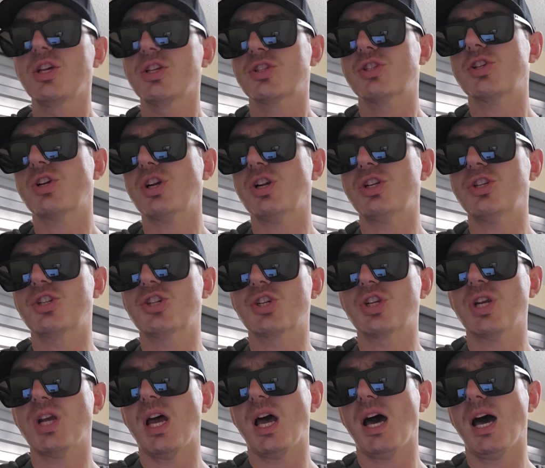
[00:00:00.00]

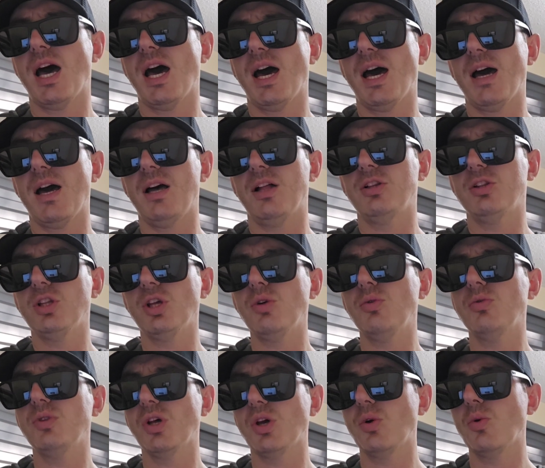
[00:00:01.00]
search uh,
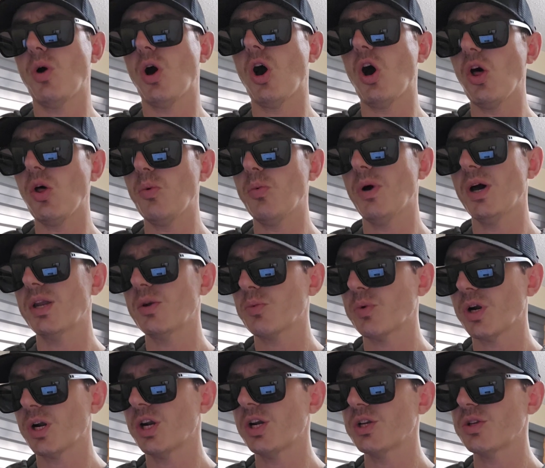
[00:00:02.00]
Loulou, all one
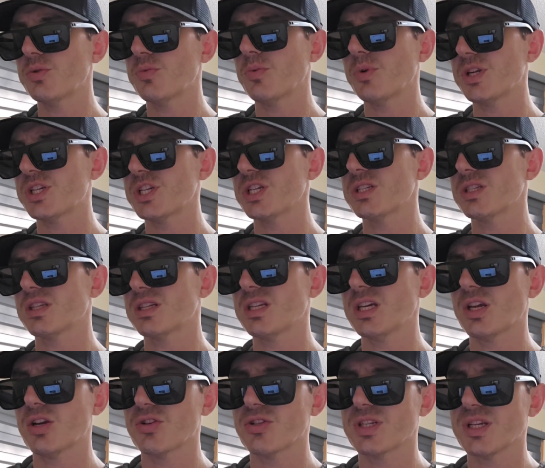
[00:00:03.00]
word, which is the
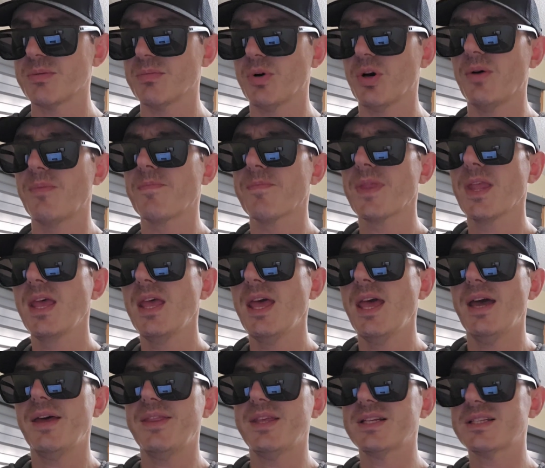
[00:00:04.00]
ticker symbol,
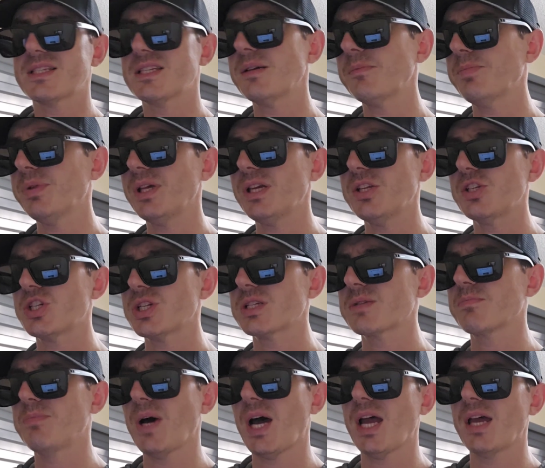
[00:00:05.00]
and then simply
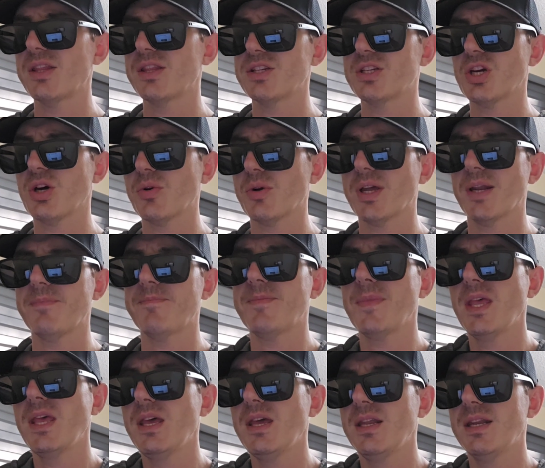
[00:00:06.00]
just buy the token.
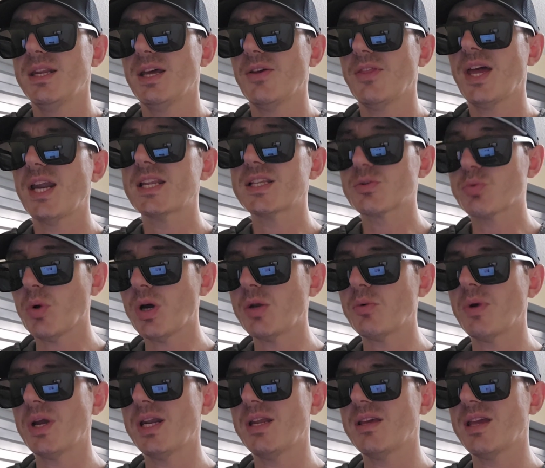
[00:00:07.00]
Now that is
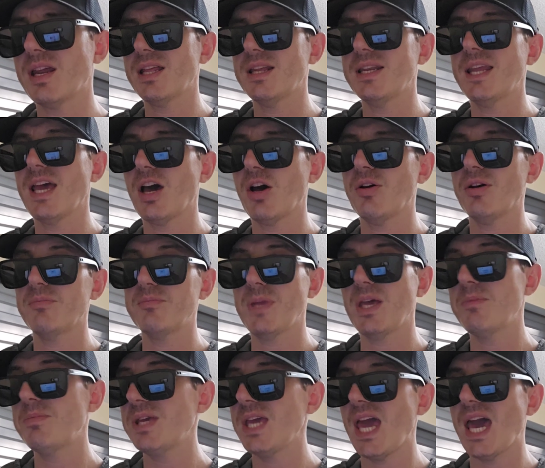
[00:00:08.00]
one way to it. Now
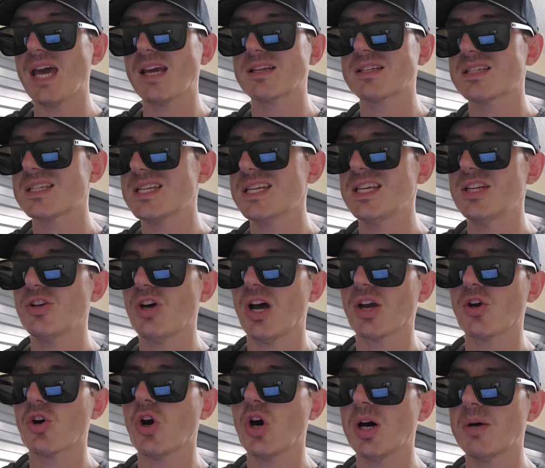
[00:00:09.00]
maybe
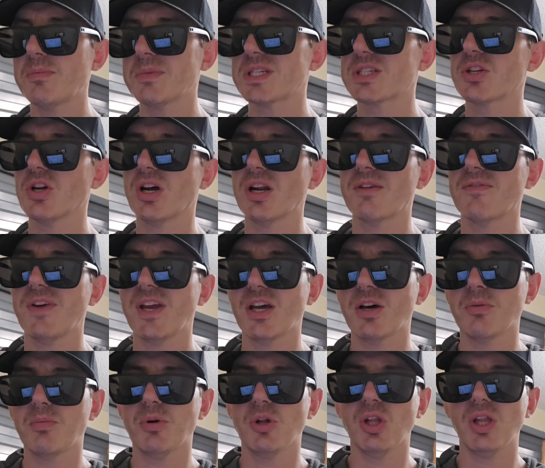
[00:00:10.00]
XT.com is not
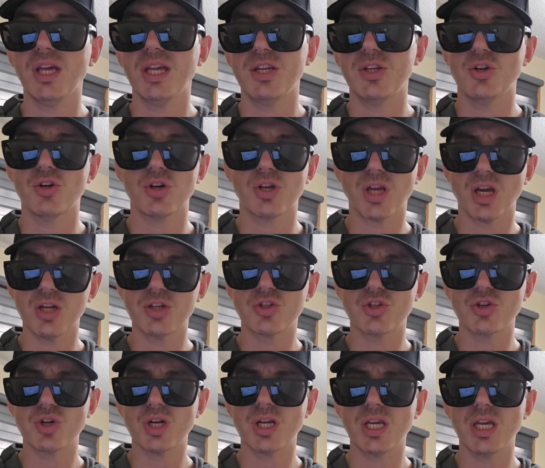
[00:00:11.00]
available in your
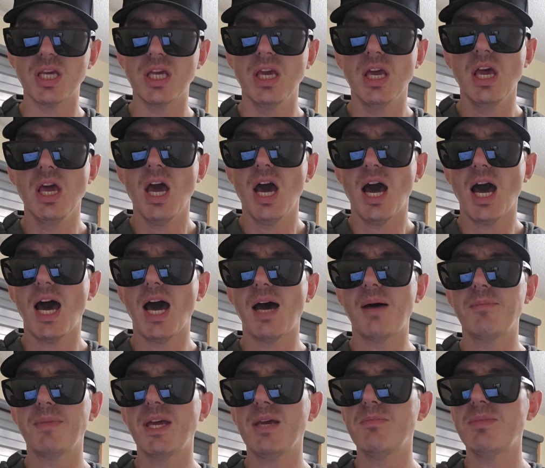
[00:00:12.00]
country.
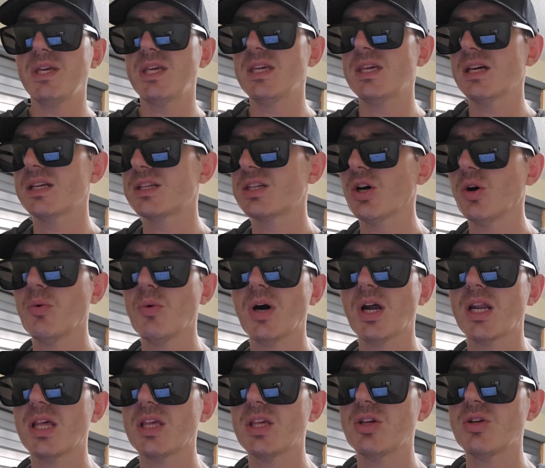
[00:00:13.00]
Uh, maybe you don't
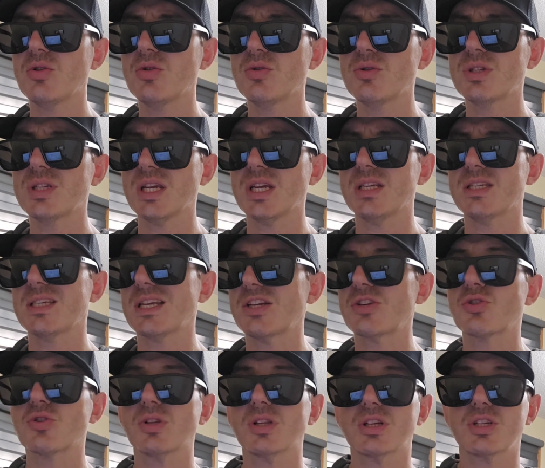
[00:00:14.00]
want to use a
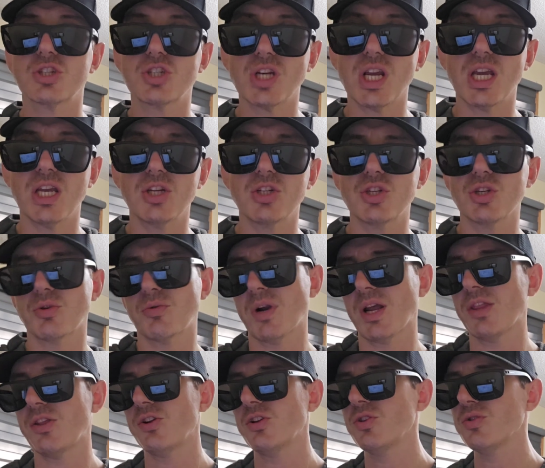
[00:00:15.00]
central exchange. You'd
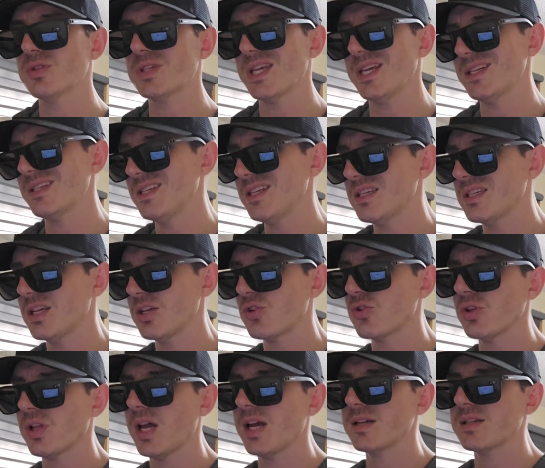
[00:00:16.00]
rather use a
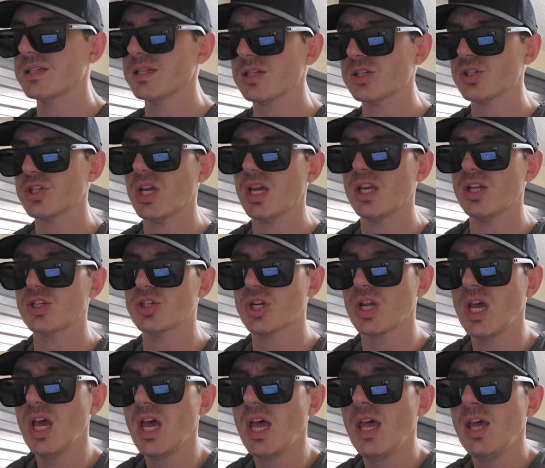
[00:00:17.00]
decentralized
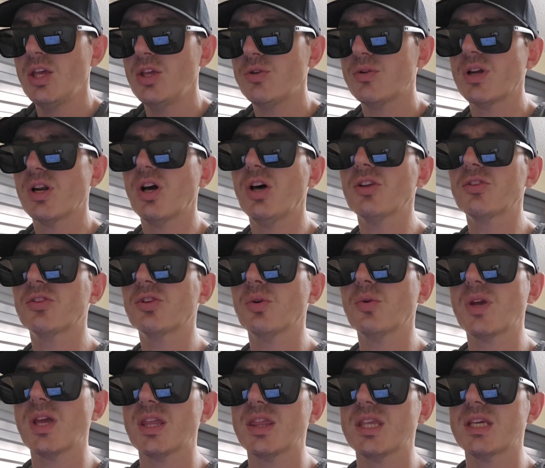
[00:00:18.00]
exchange. You can
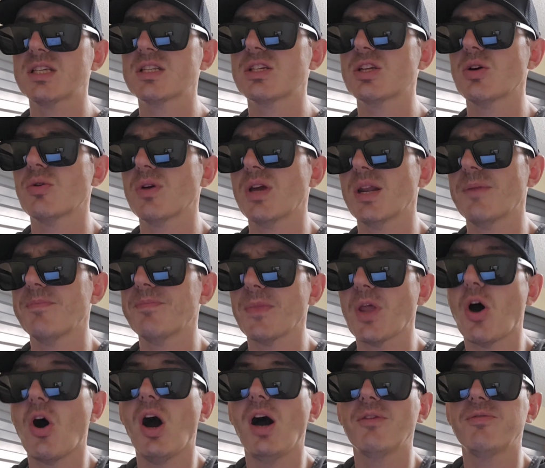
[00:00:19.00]
also get this token
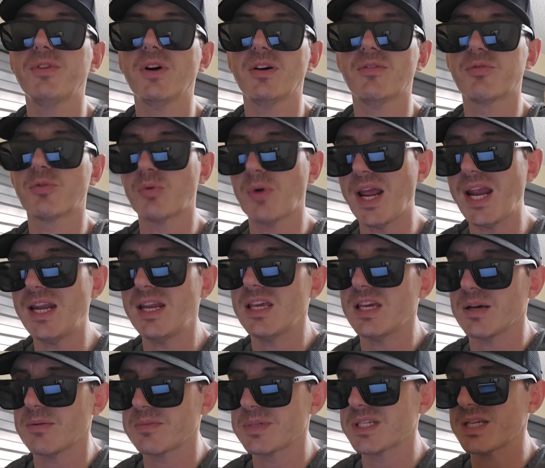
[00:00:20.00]
off of
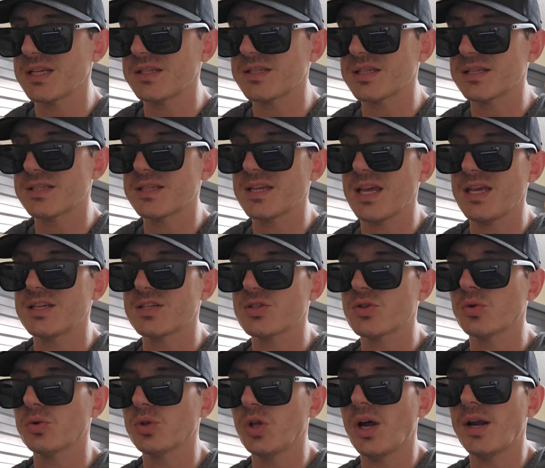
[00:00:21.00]
Raydium since it's a
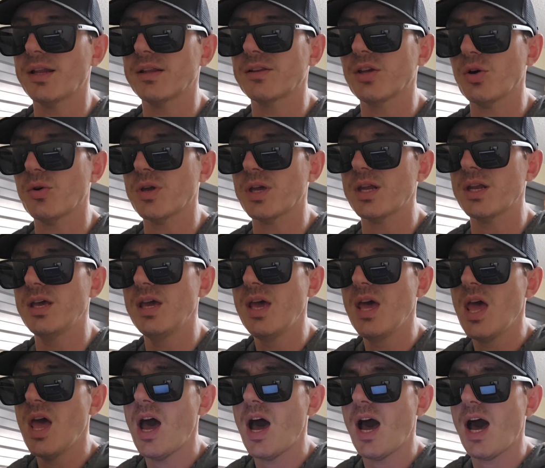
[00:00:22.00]
Solana token.
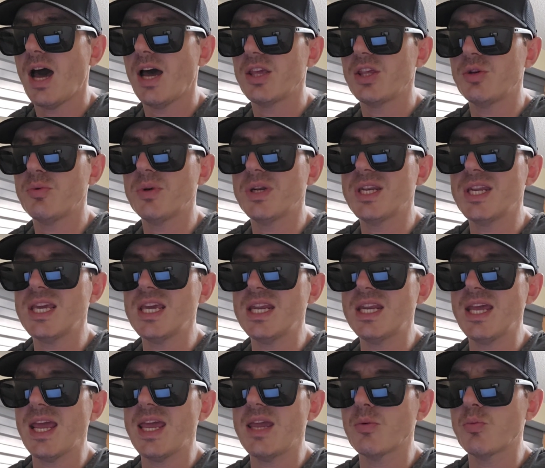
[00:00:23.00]
Uh, you would
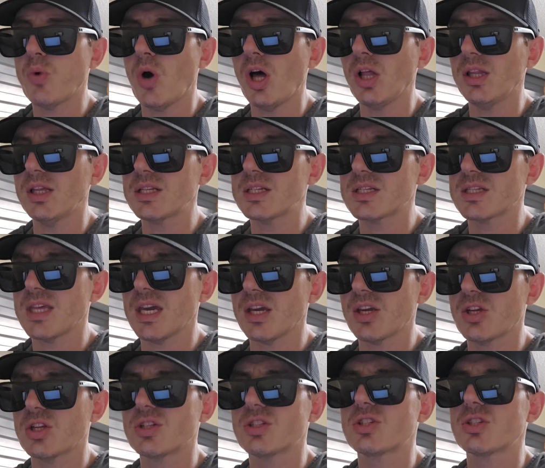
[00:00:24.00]
need a wallet
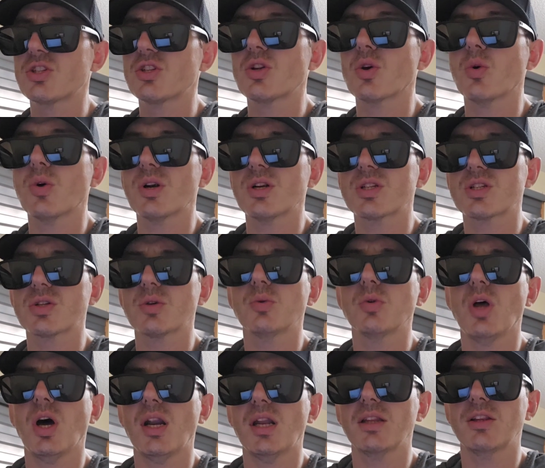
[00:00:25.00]
that could store
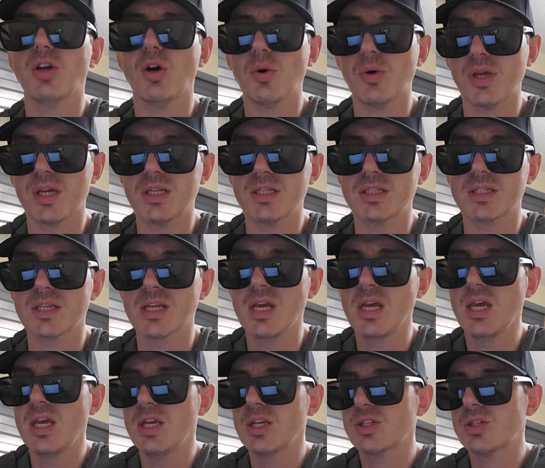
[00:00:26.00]
Solana tokens.
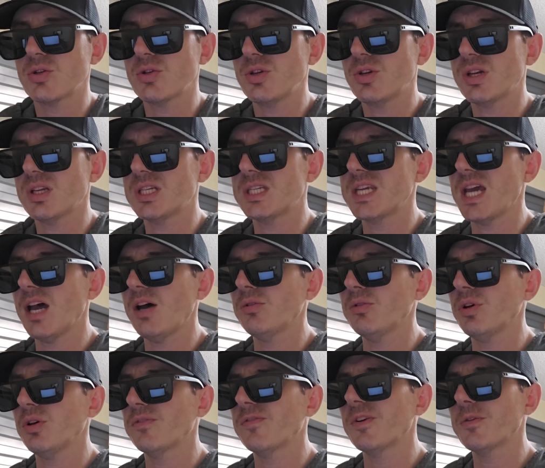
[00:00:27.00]
So you could
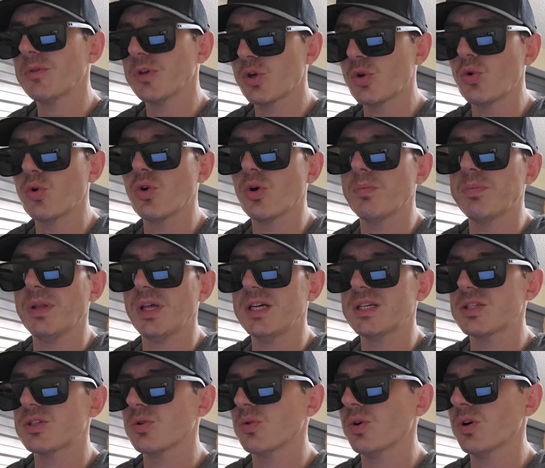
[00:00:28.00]
download from the Google
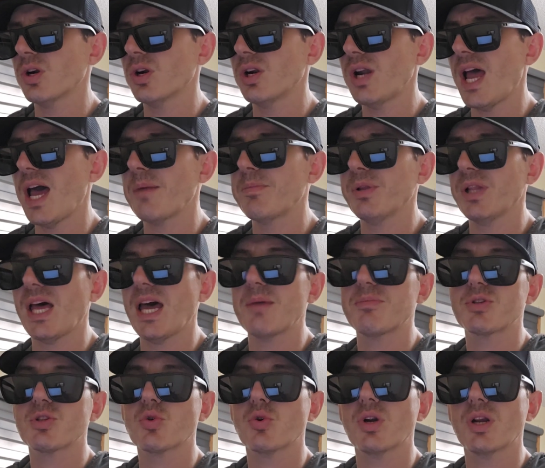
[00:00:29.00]
Play Store or Apple
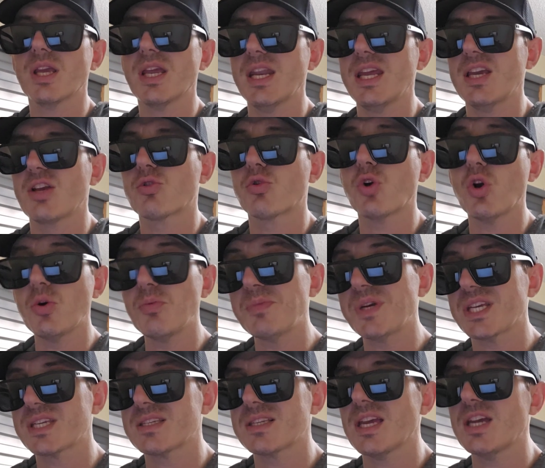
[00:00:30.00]
App Store or get a
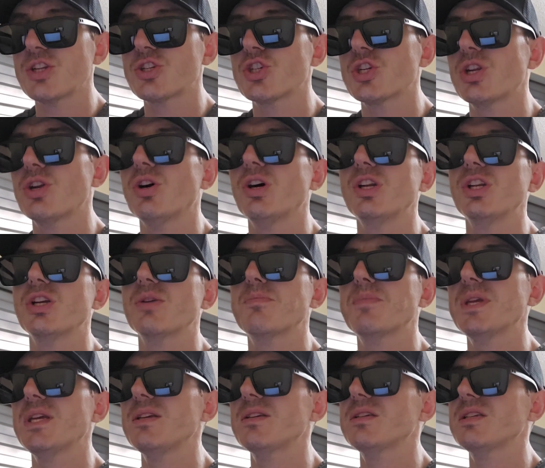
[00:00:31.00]
Chrome extension on your
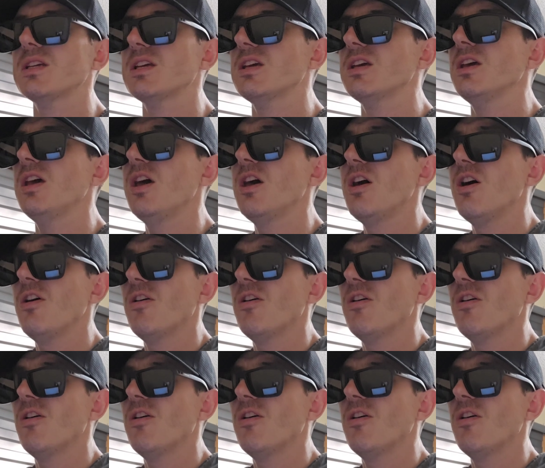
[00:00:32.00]
PC